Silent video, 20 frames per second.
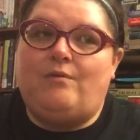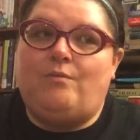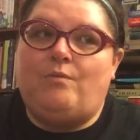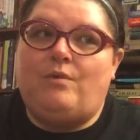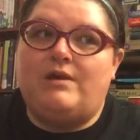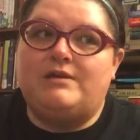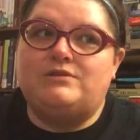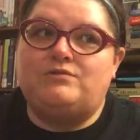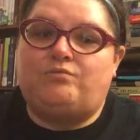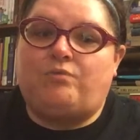
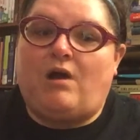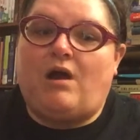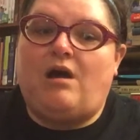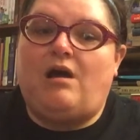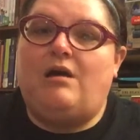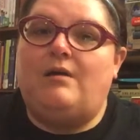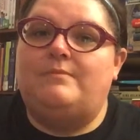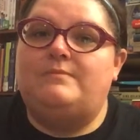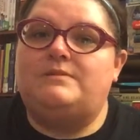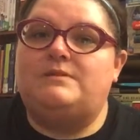was
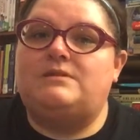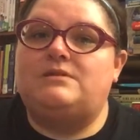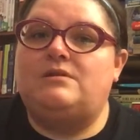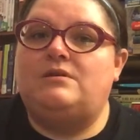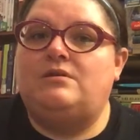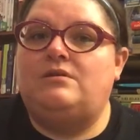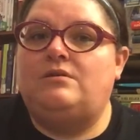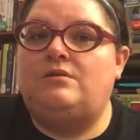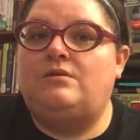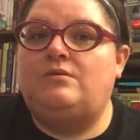Rob's
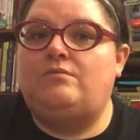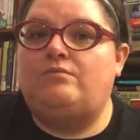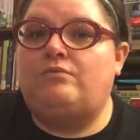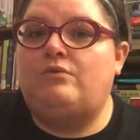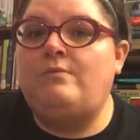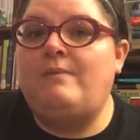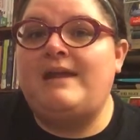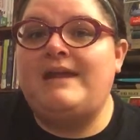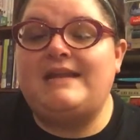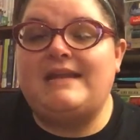
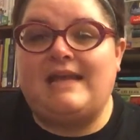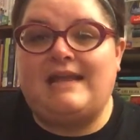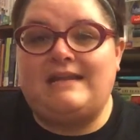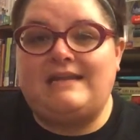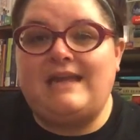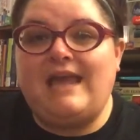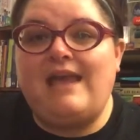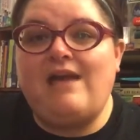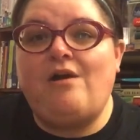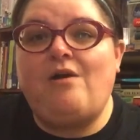roommate
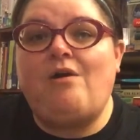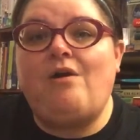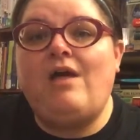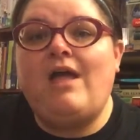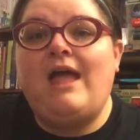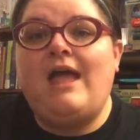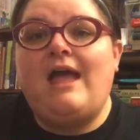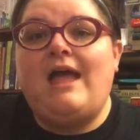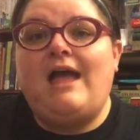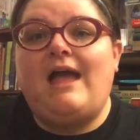at Yale,
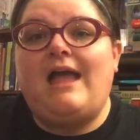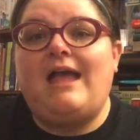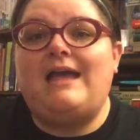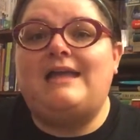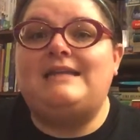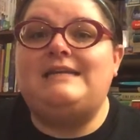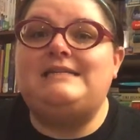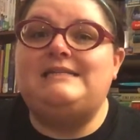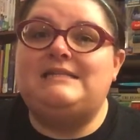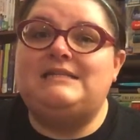
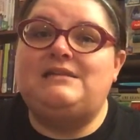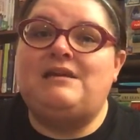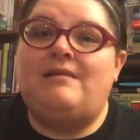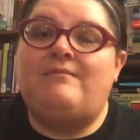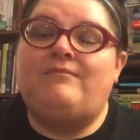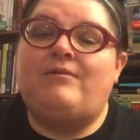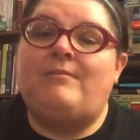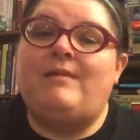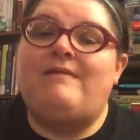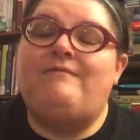and he did
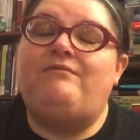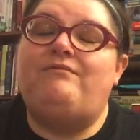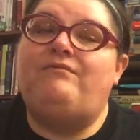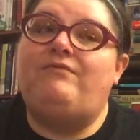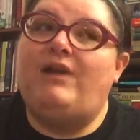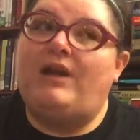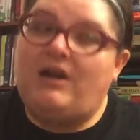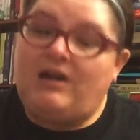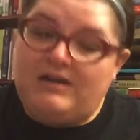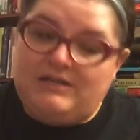come from a
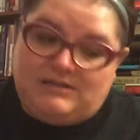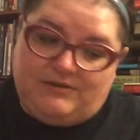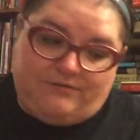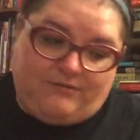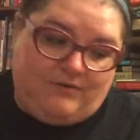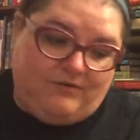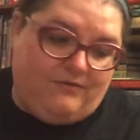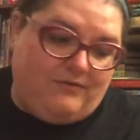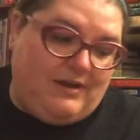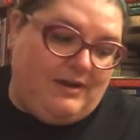very
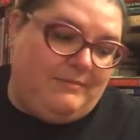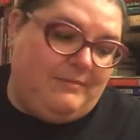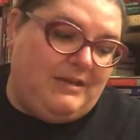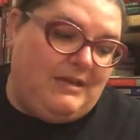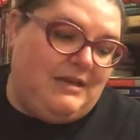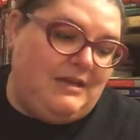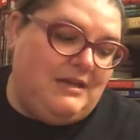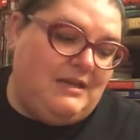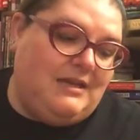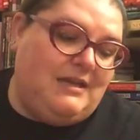different
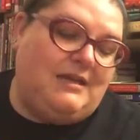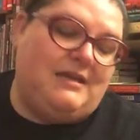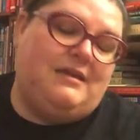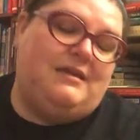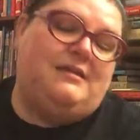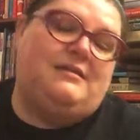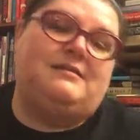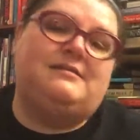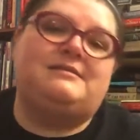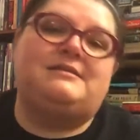family. He
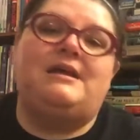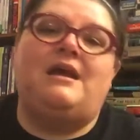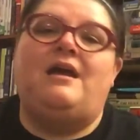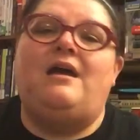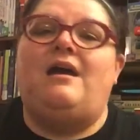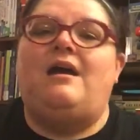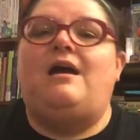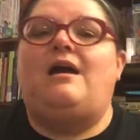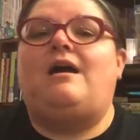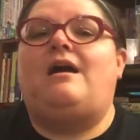is
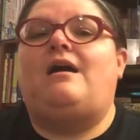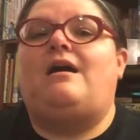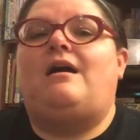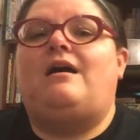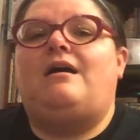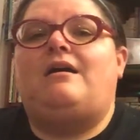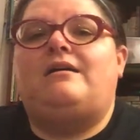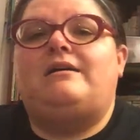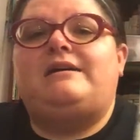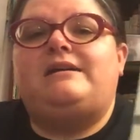
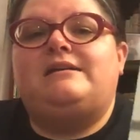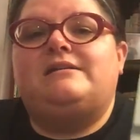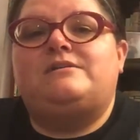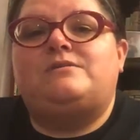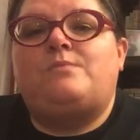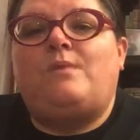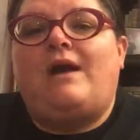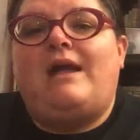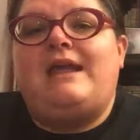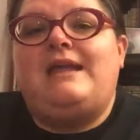
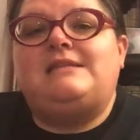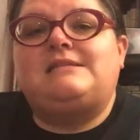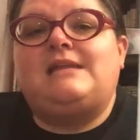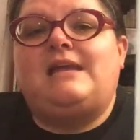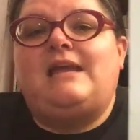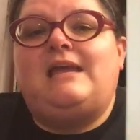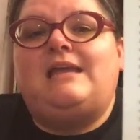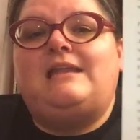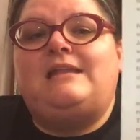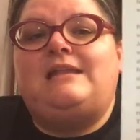white,
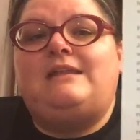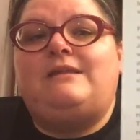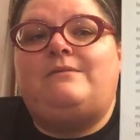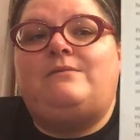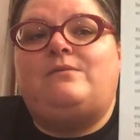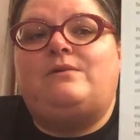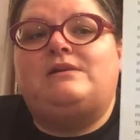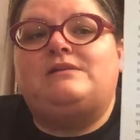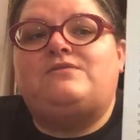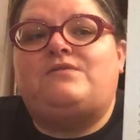and
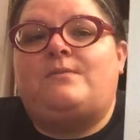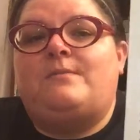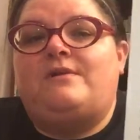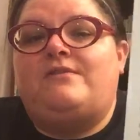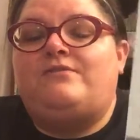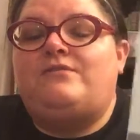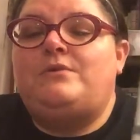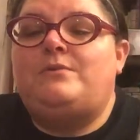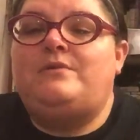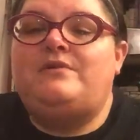he was from
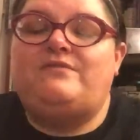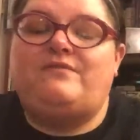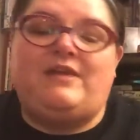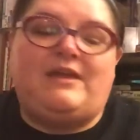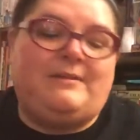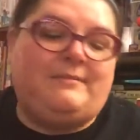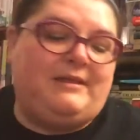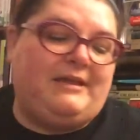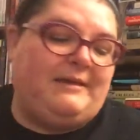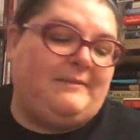an affluent
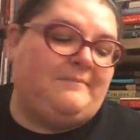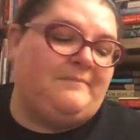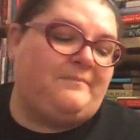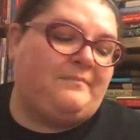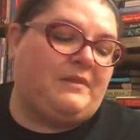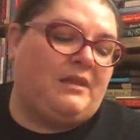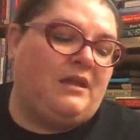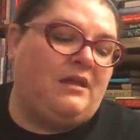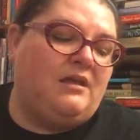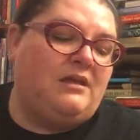family.
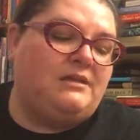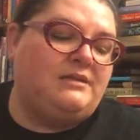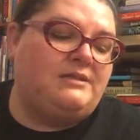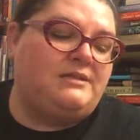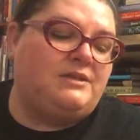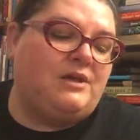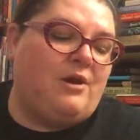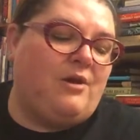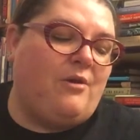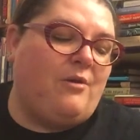
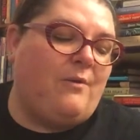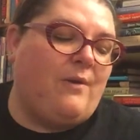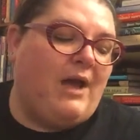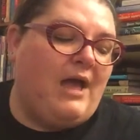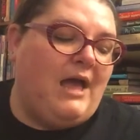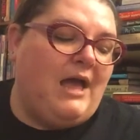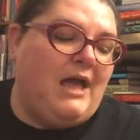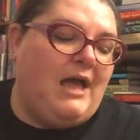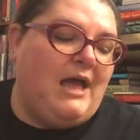So